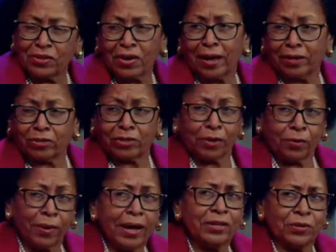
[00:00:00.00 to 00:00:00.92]
So mm-hmm. I actually
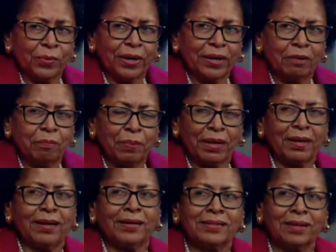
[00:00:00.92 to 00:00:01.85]
graduated
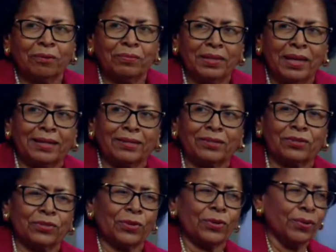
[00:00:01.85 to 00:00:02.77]
because of the
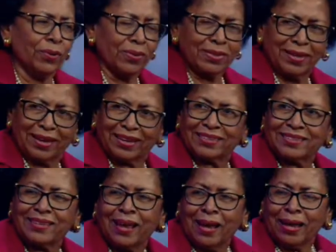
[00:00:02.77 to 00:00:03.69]
external
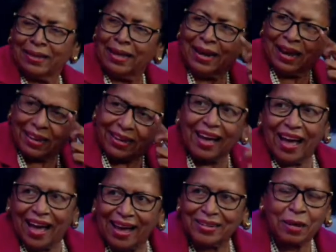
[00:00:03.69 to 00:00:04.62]
things that I
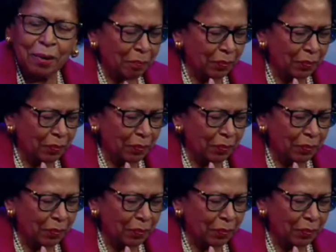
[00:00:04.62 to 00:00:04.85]
got. Right.